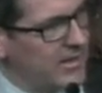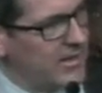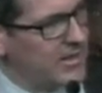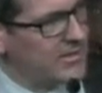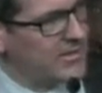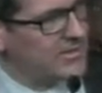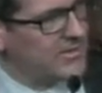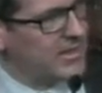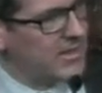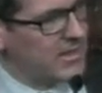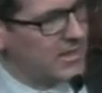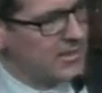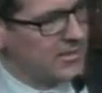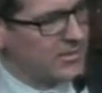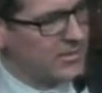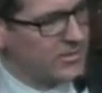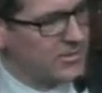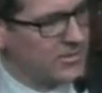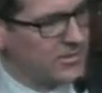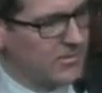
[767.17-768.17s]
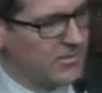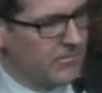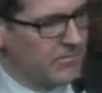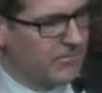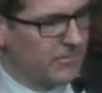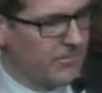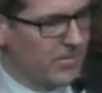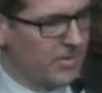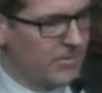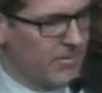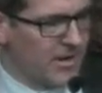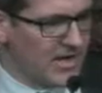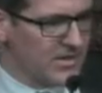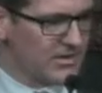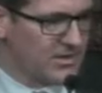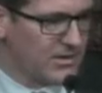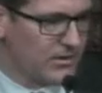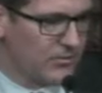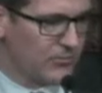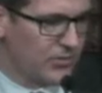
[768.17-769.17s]
is that there's the
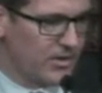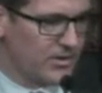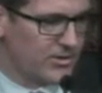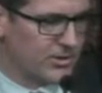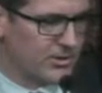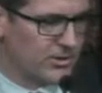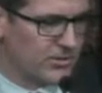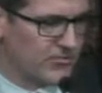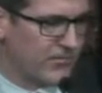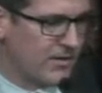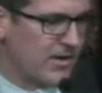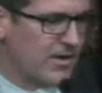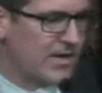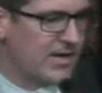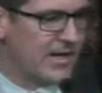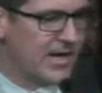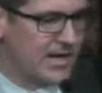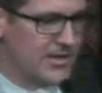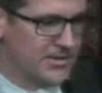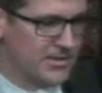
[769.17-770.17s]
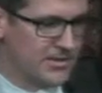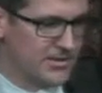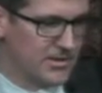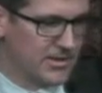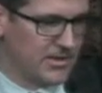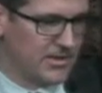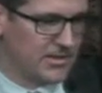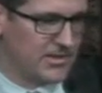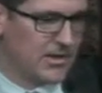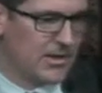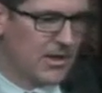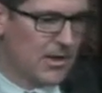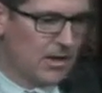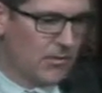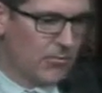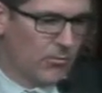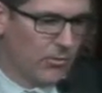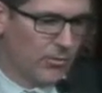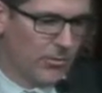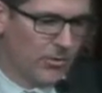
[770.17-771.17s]
basic research funding agencies
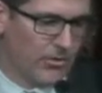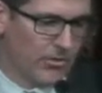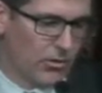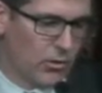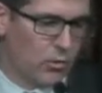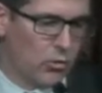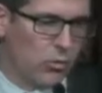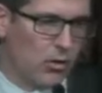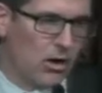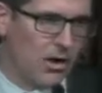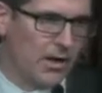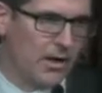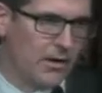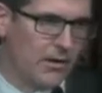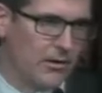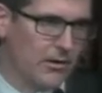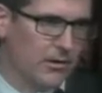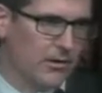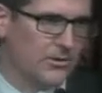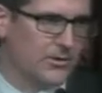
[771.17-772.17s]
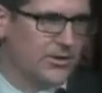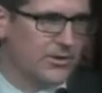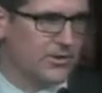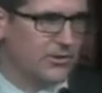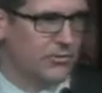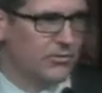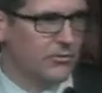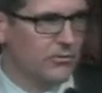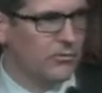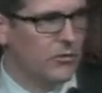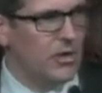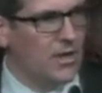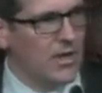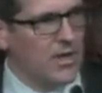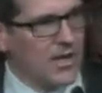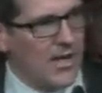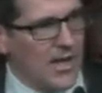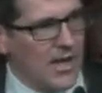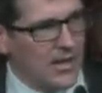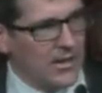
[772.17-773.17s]
will be required to
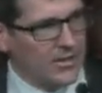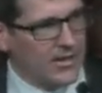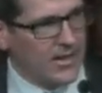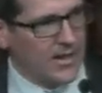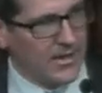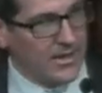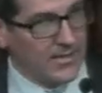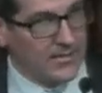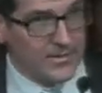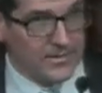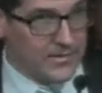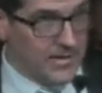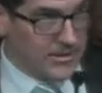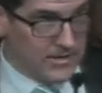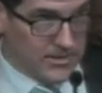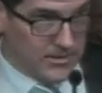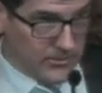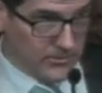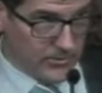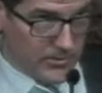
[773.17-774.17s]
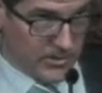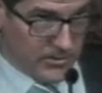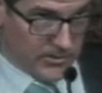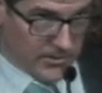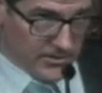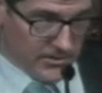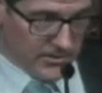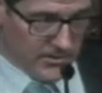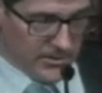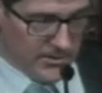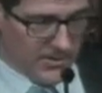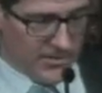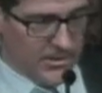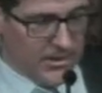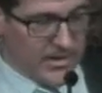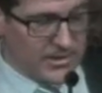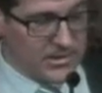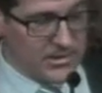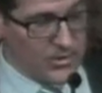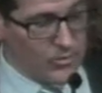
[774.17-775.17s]
allocate, in this case, in their
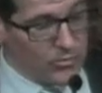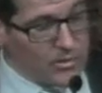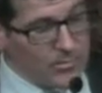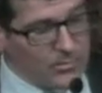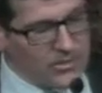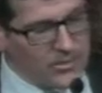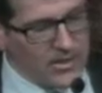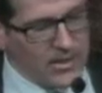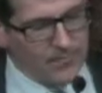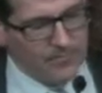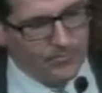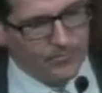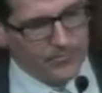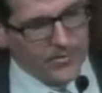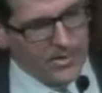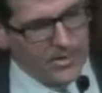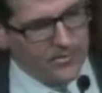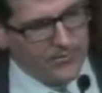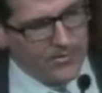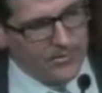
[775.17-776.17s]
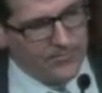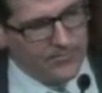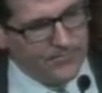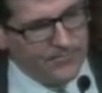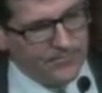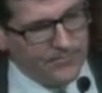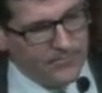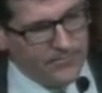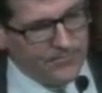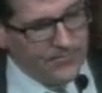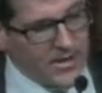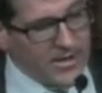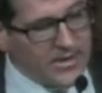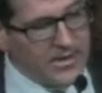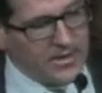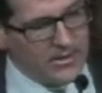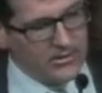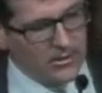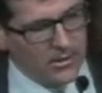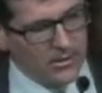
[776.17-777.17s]
case, it's 3% of their
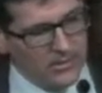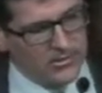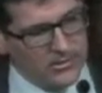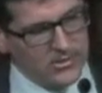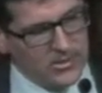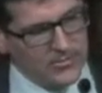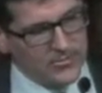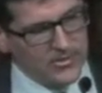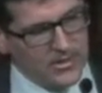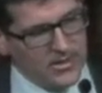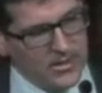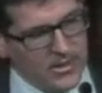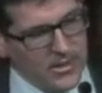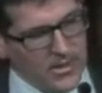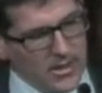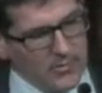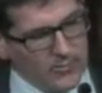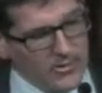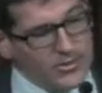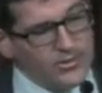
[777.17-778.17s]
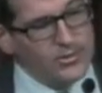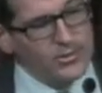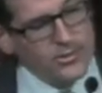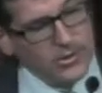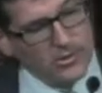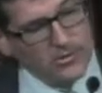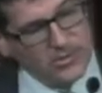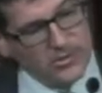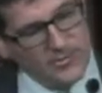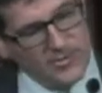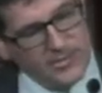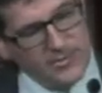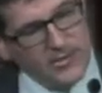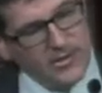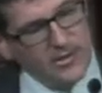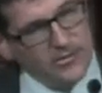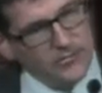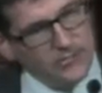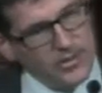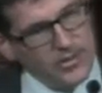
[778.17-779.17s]
funding dollars to be, research dollars to be spent
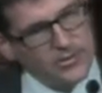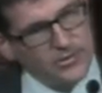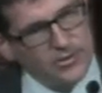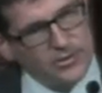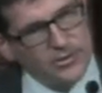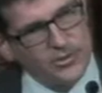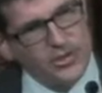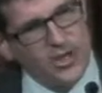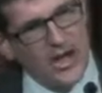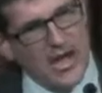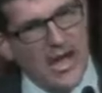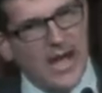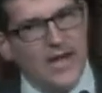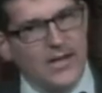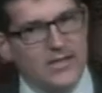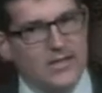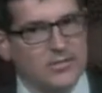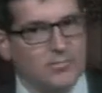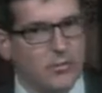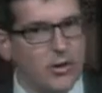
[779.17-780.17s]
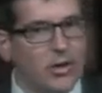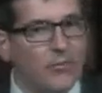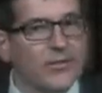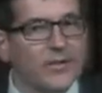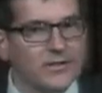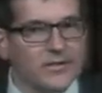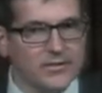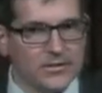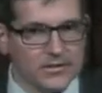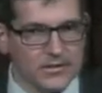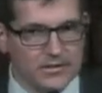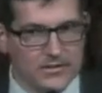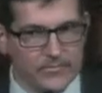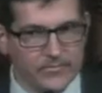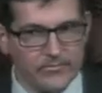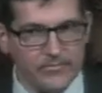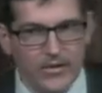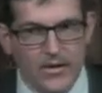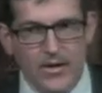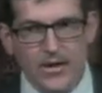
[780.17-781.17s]
in research at a small business.
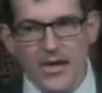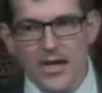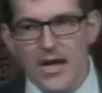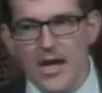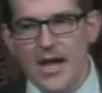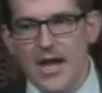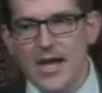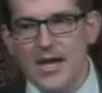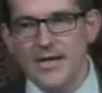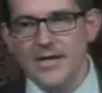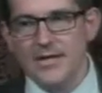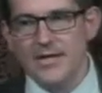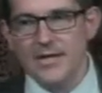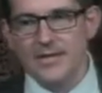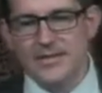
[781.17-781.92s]
And